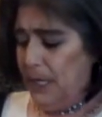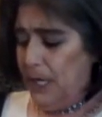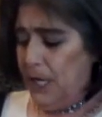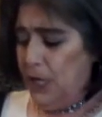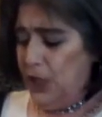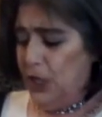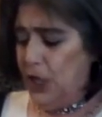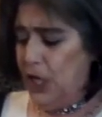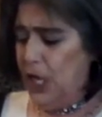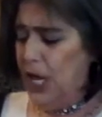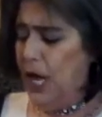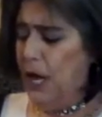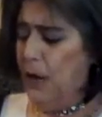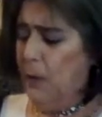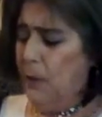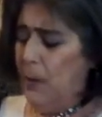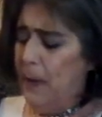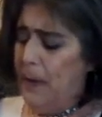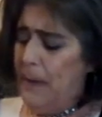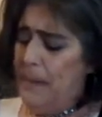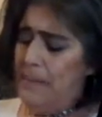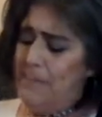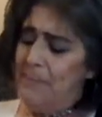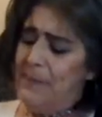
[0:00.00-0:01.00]

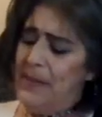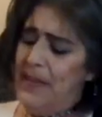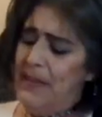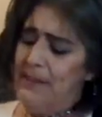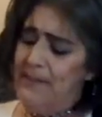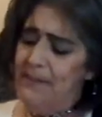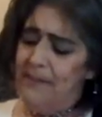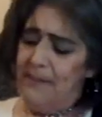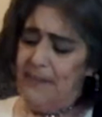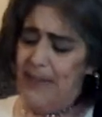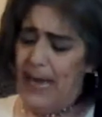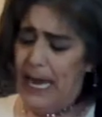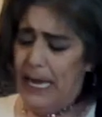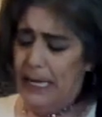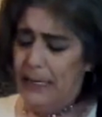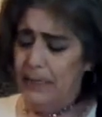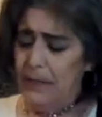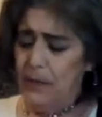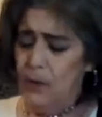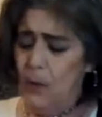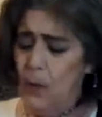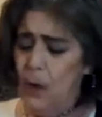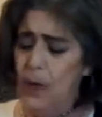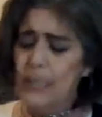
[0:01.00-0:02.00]
That
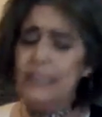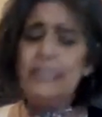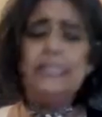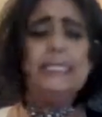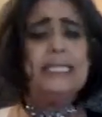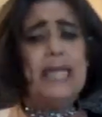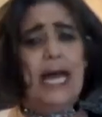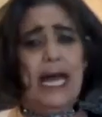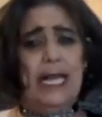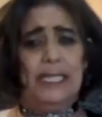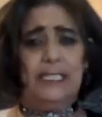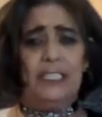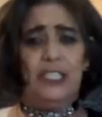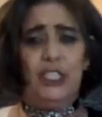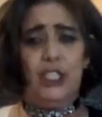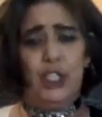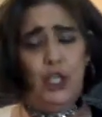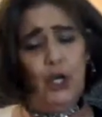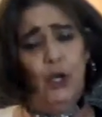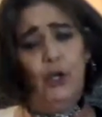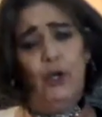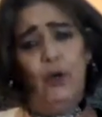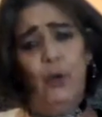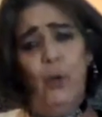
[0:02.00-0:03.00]
nonsense
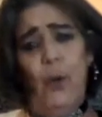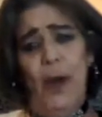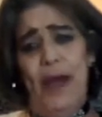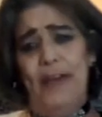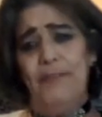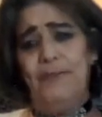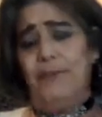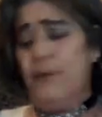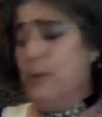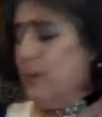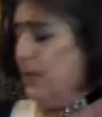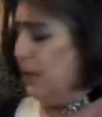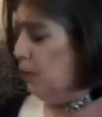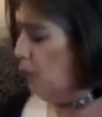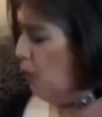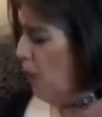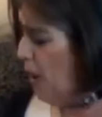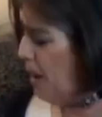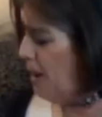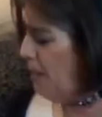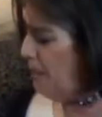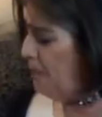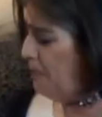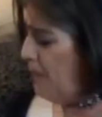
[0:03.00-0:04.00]
took away from a
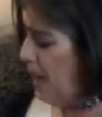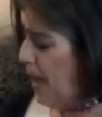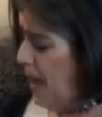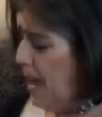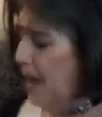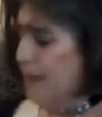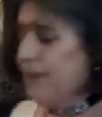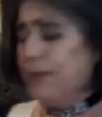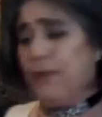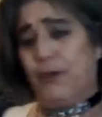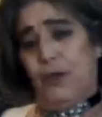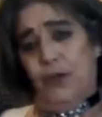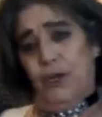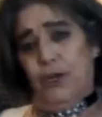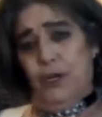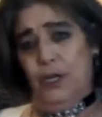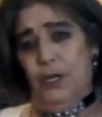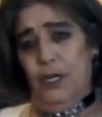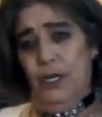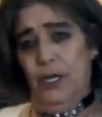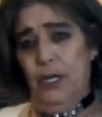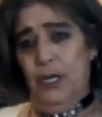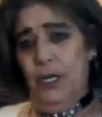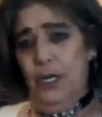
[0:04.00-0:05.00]
lot of
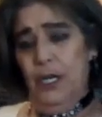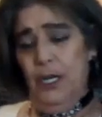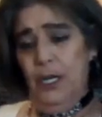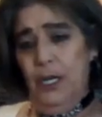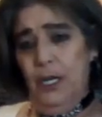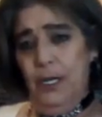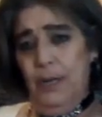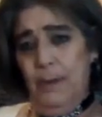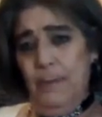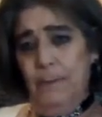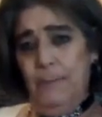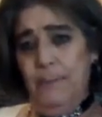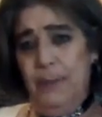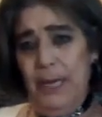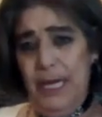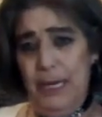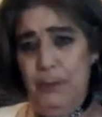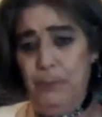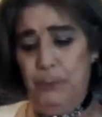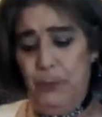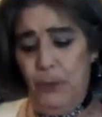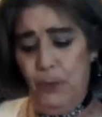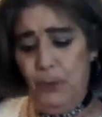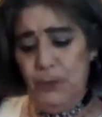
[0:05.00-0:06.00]
other
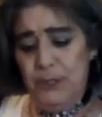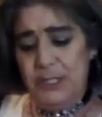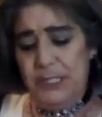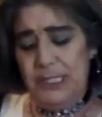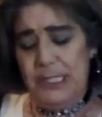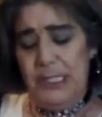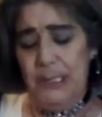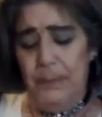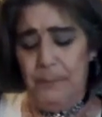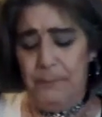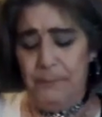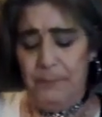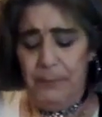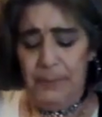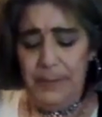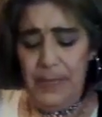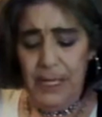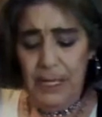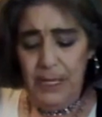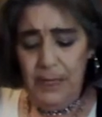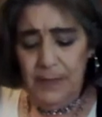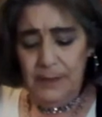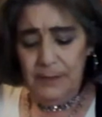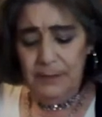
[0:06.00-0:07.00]
people's
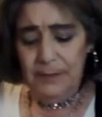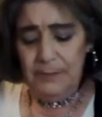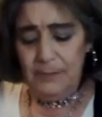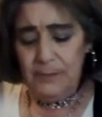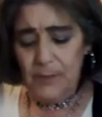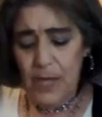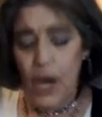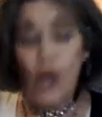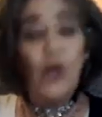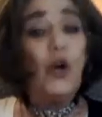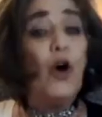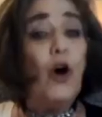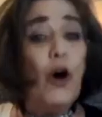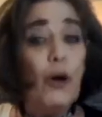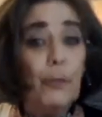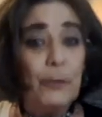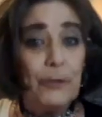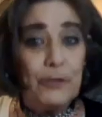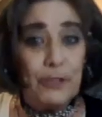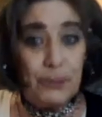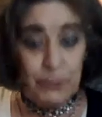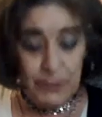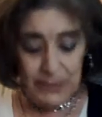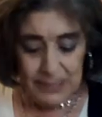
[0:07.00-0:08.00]

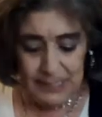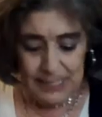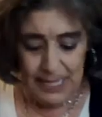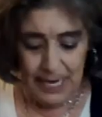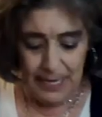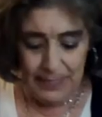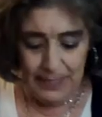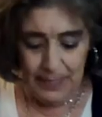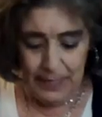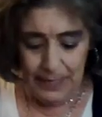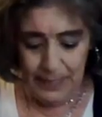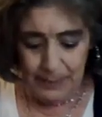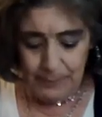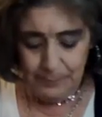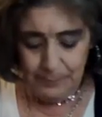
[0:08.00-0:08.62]
accomplishments that night,